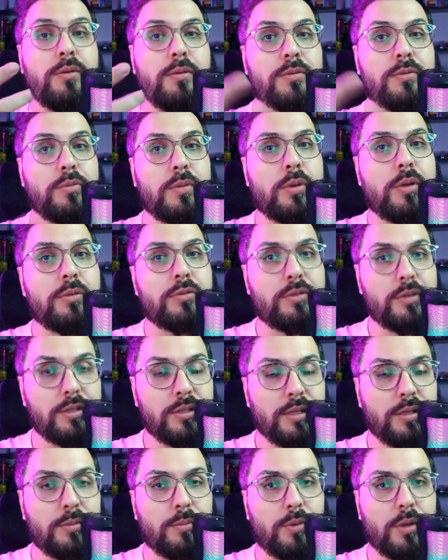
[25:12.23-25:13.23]
for the front
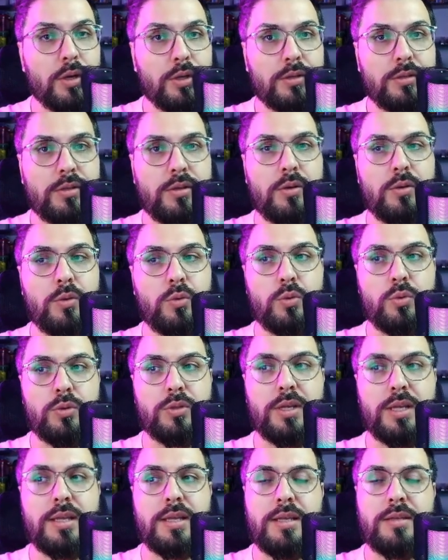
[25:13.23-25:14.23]
end part, or
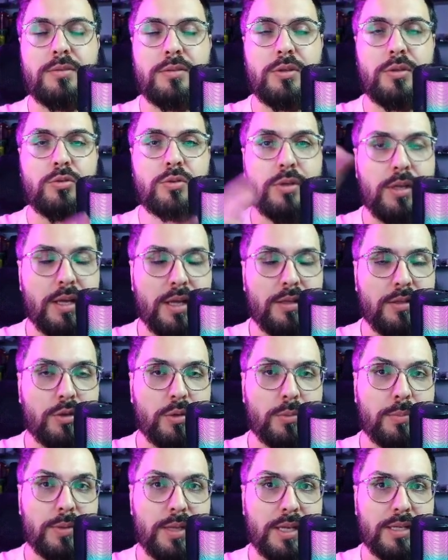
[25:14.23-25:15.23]
can even create
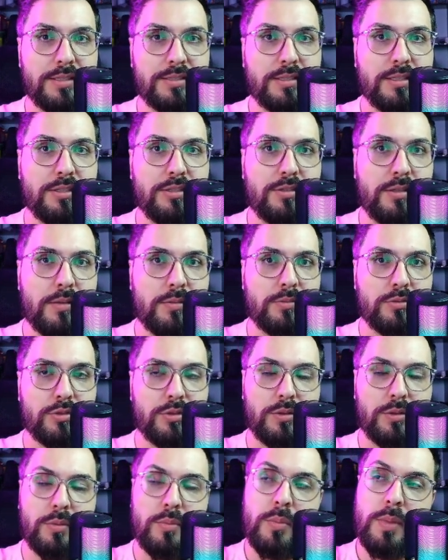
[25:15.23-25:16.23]
complex systems
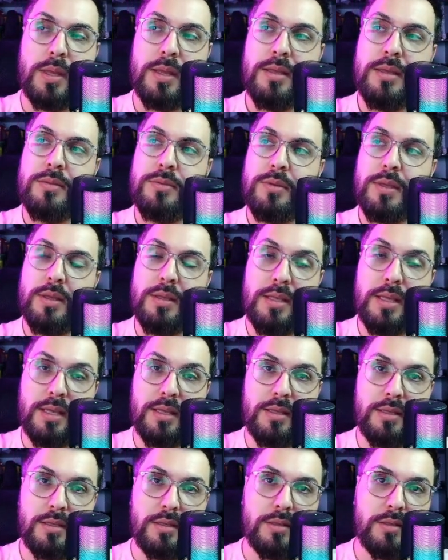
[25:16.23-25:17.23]
with the front
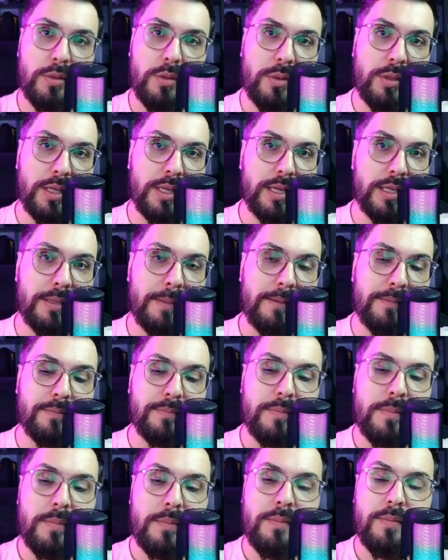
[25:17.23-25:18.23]
end, okay?
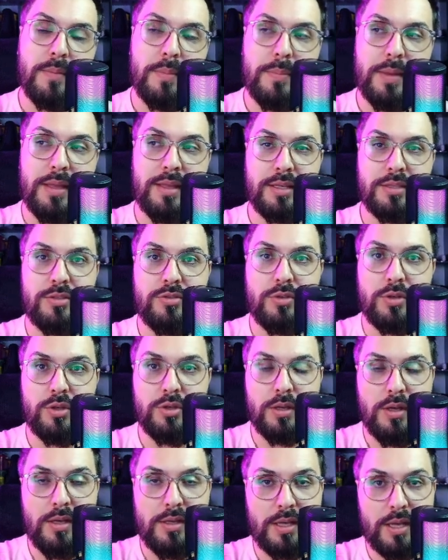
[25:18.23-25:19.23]
But they struggle
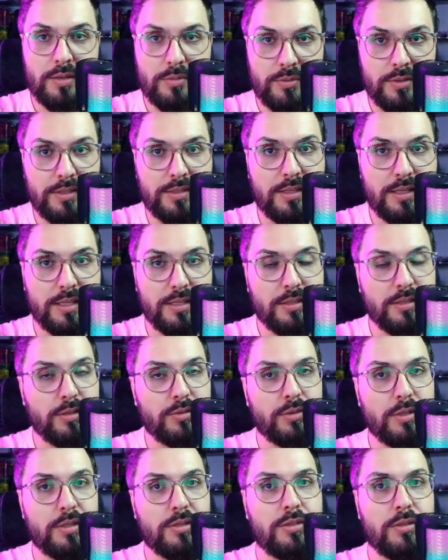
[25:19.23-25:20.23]
a lot with the
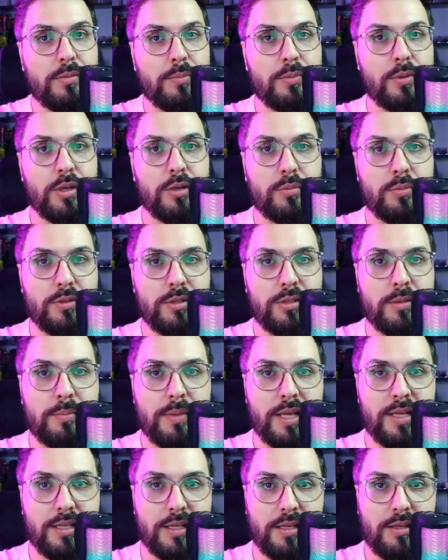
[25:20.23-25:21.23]
integration part with the
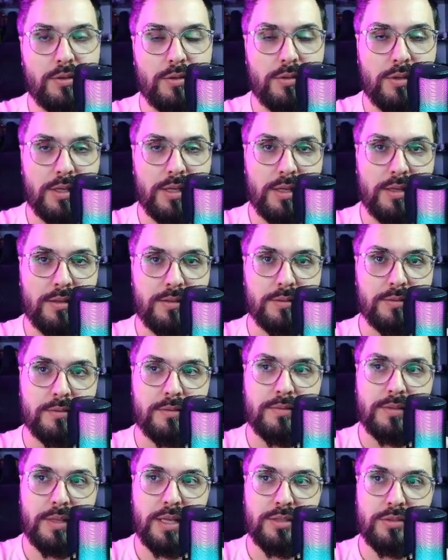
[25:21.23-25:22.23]
back end, okay?
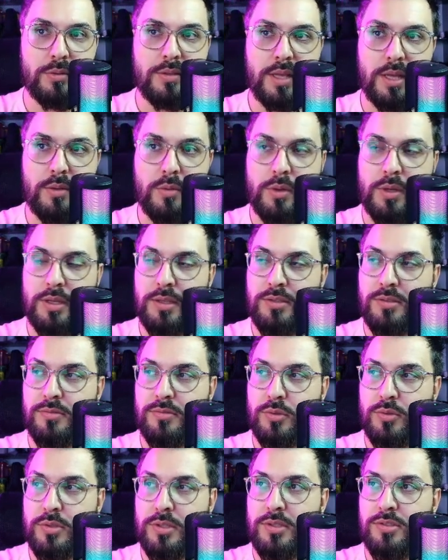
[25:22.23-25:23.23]
That's why I wanted to
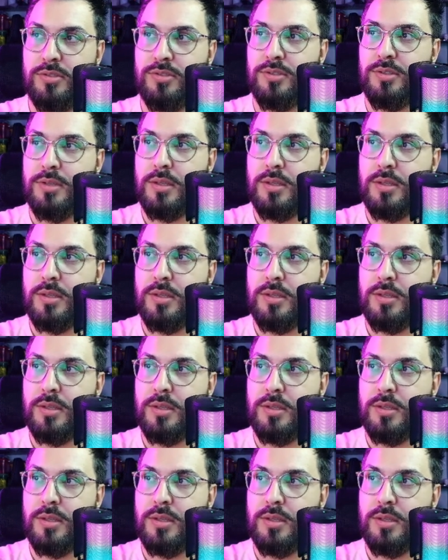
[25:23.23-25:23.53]
focus